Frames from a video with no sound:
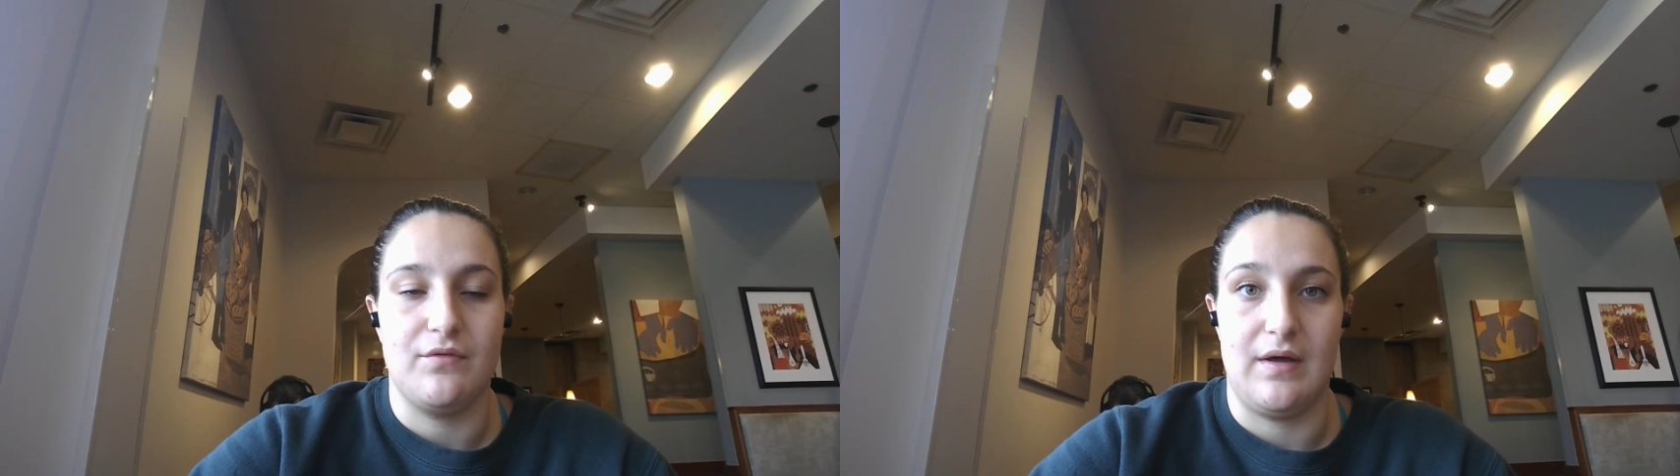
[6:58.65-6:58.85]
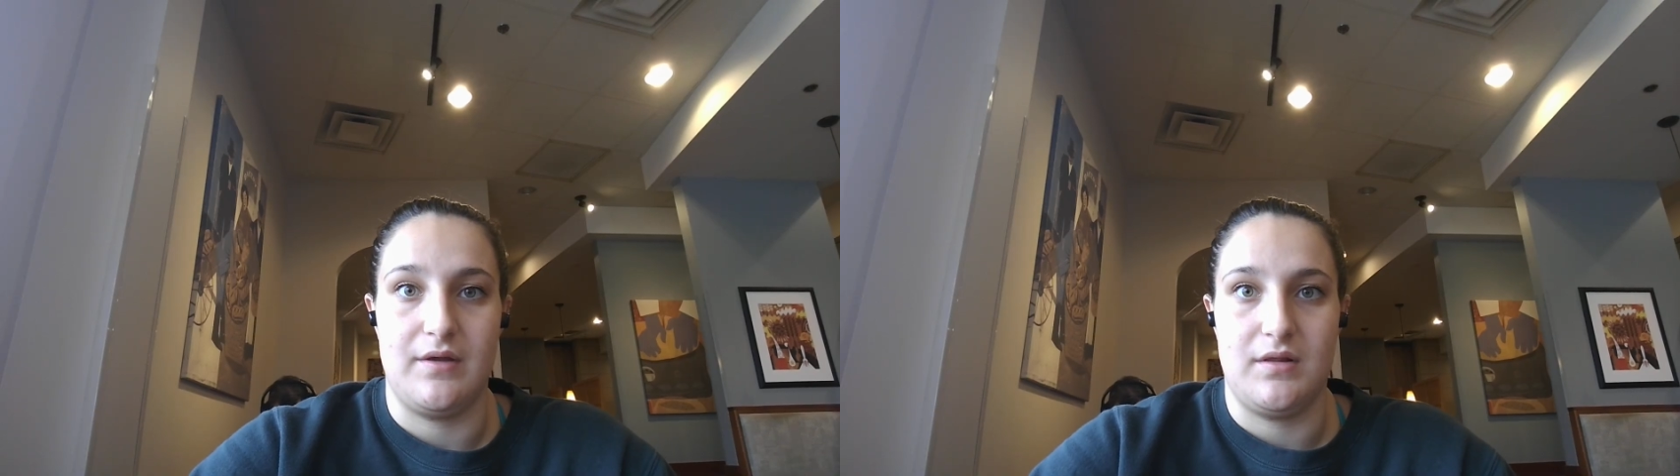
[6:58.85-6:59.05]

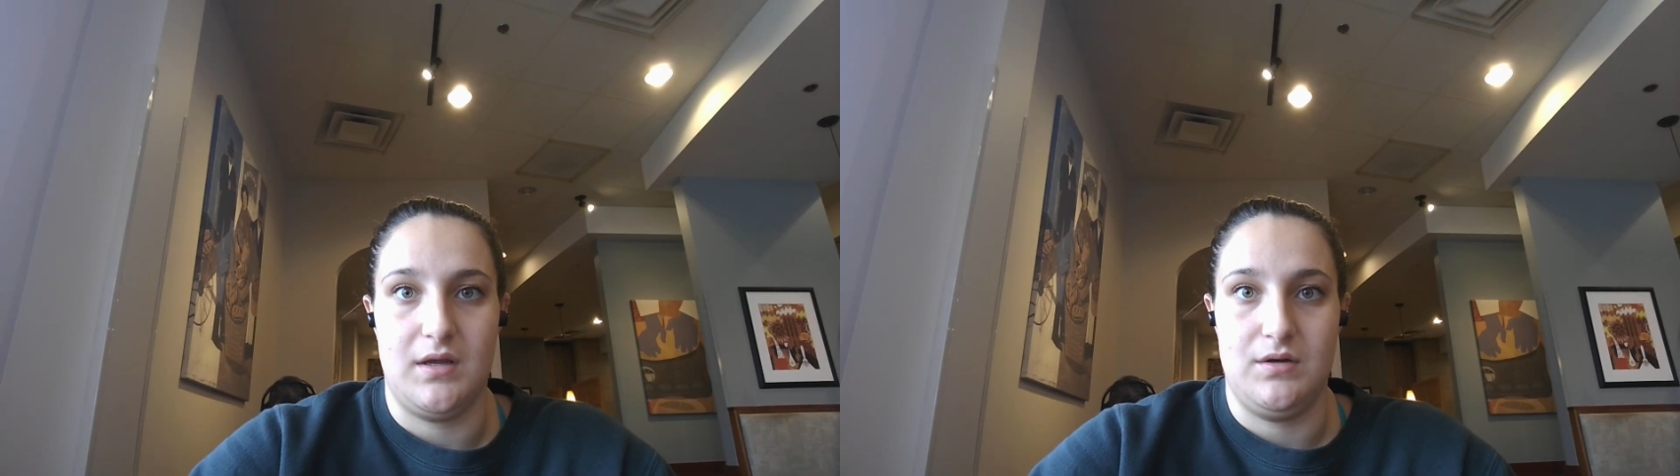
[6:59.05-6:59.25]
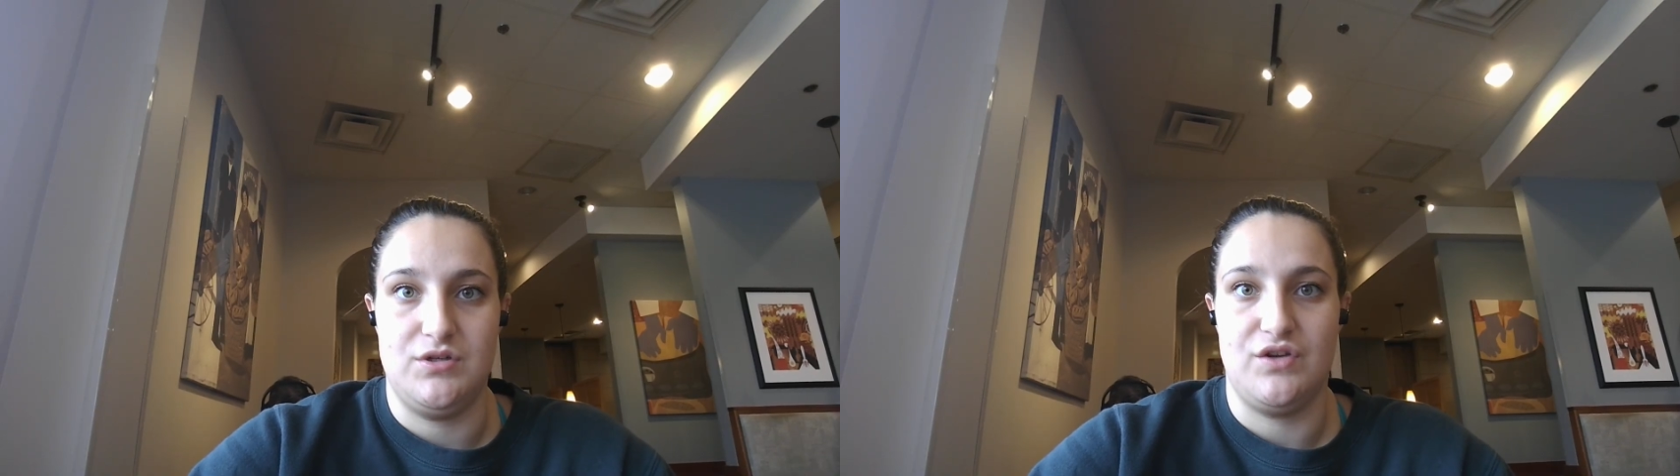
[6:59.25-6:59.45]
rather
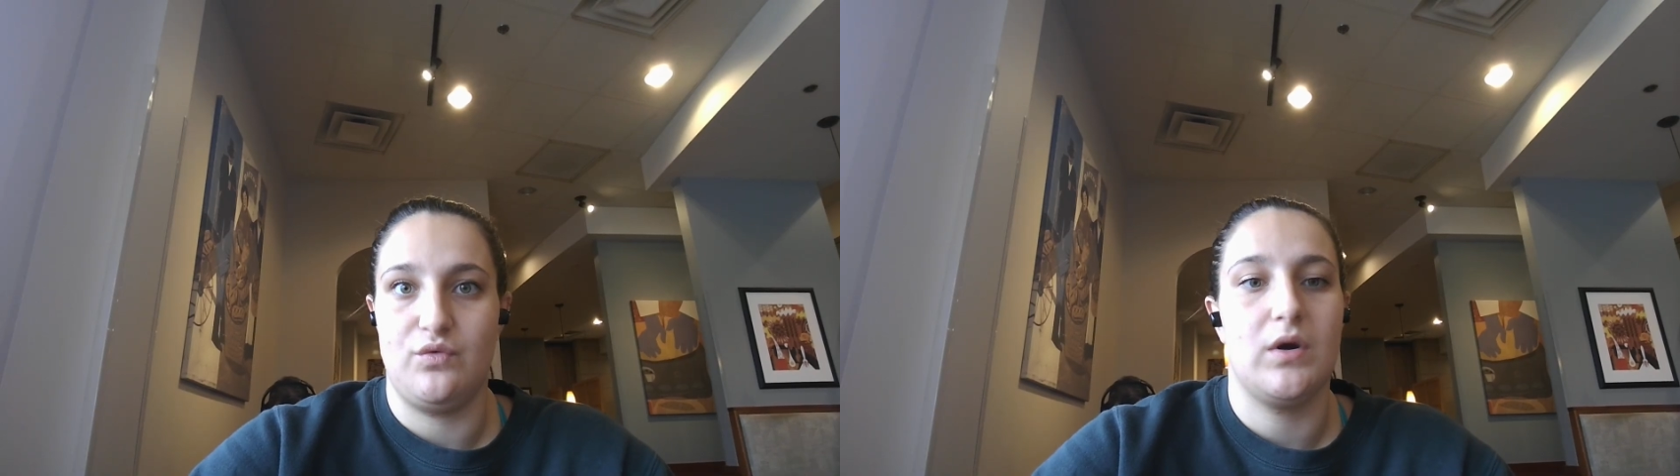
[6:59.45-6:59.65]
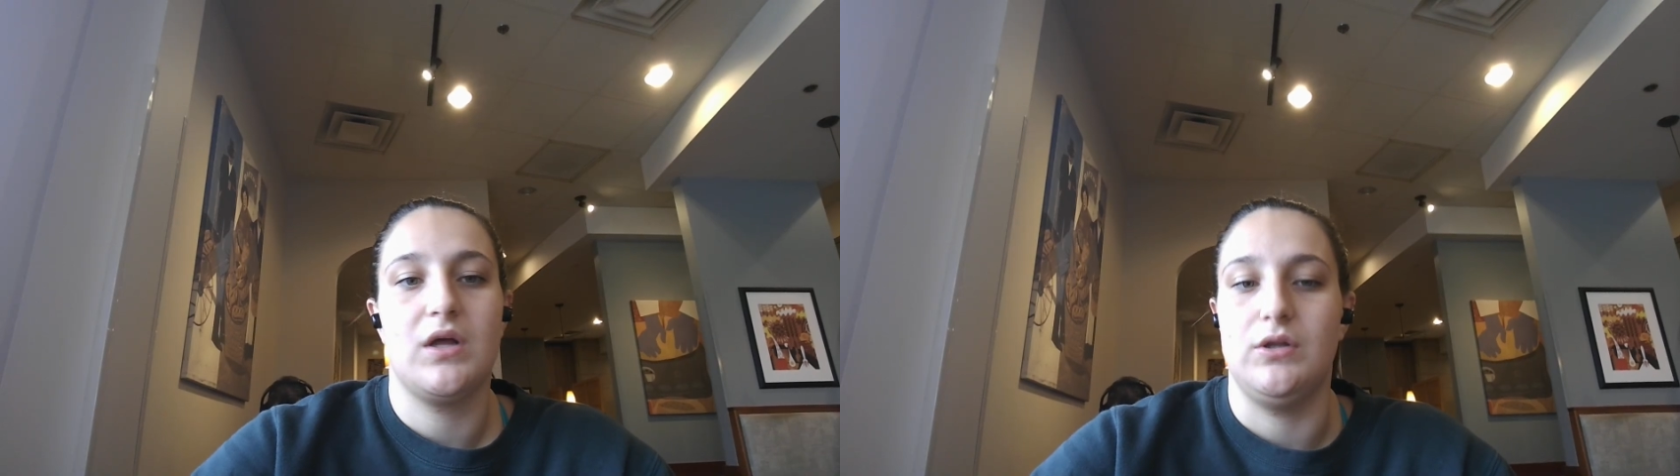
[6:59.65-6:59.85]
than just
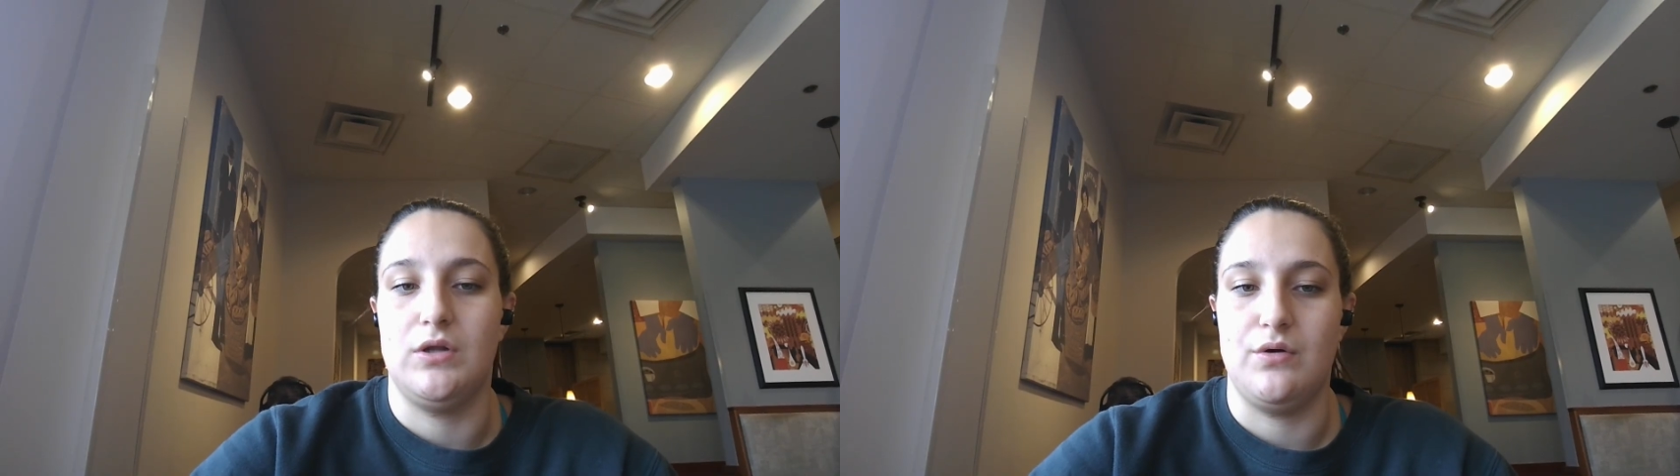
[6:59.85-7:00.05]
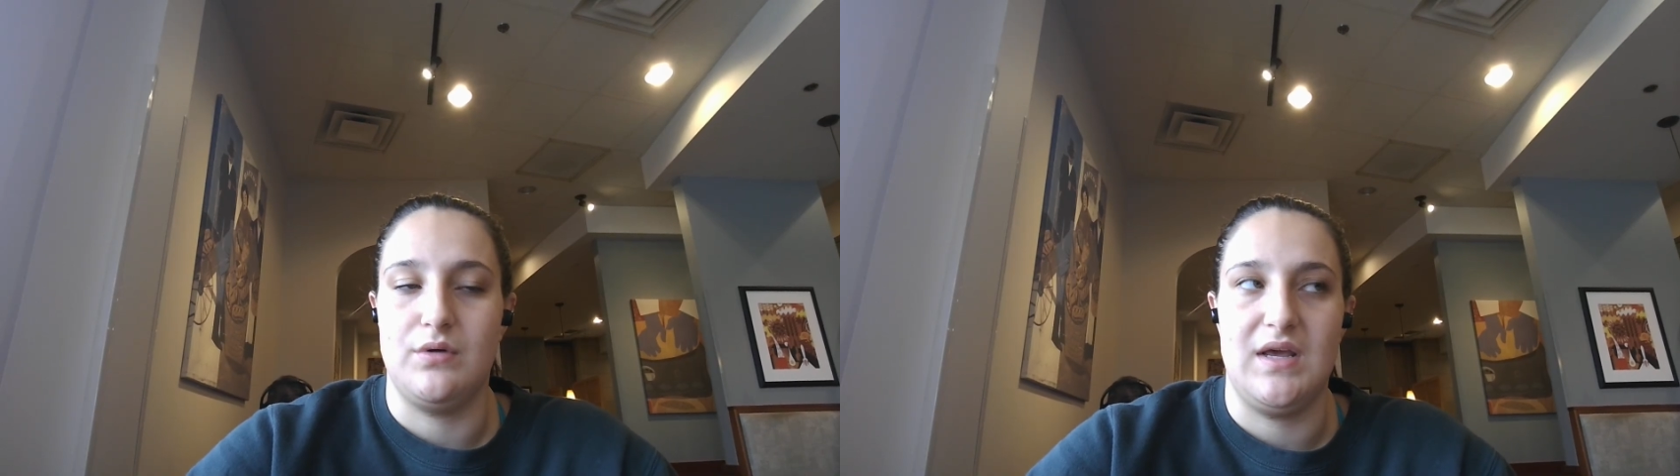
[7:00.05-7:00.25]
work
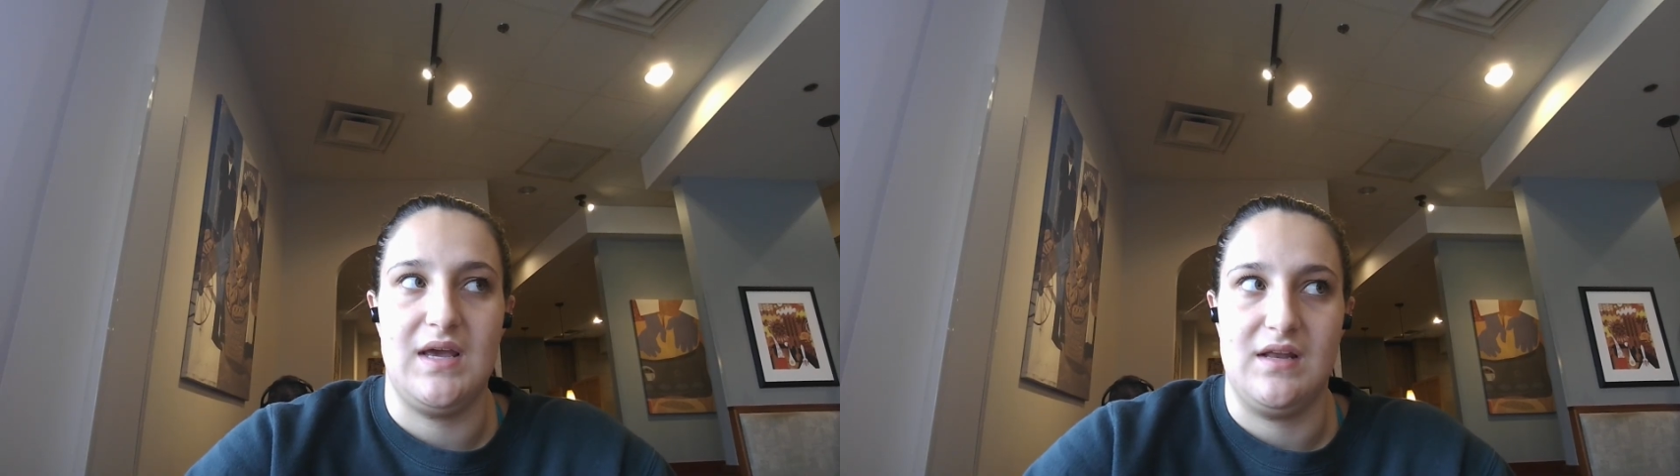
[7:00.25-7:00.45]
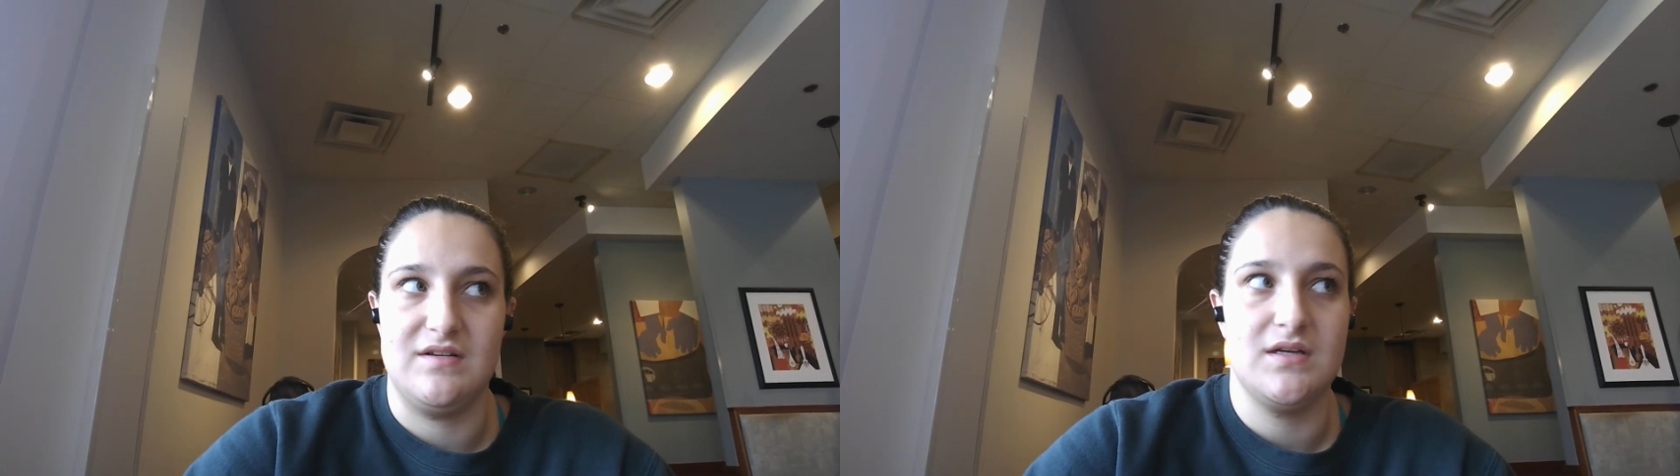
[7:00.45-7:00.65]
alone
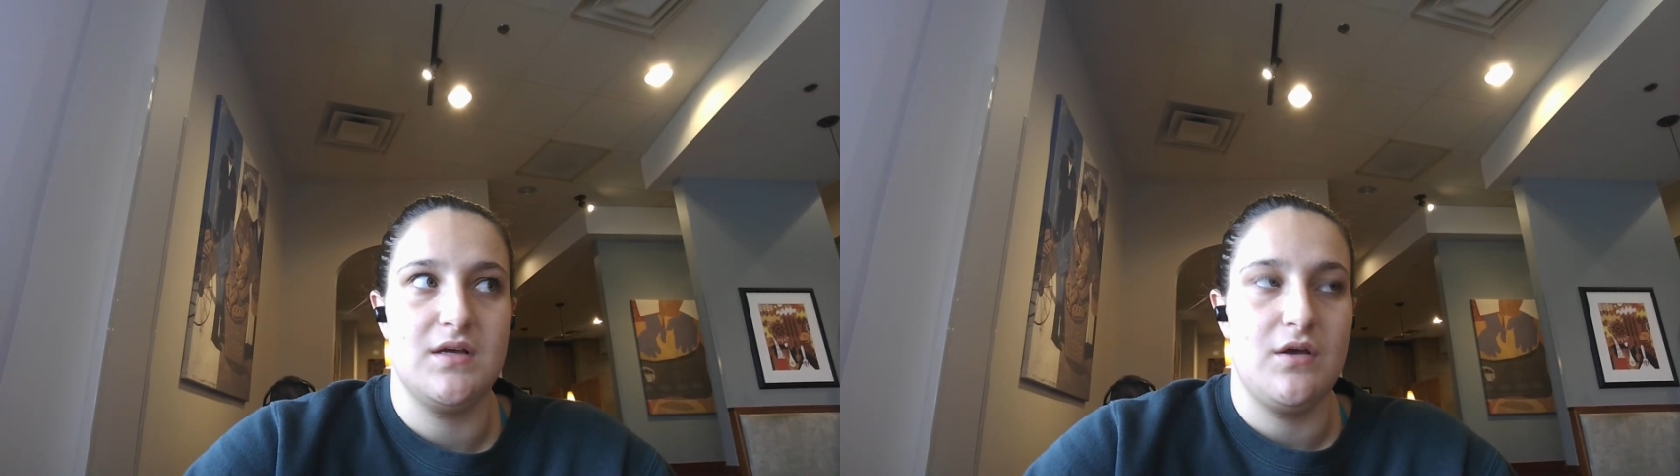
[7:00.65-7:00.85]
and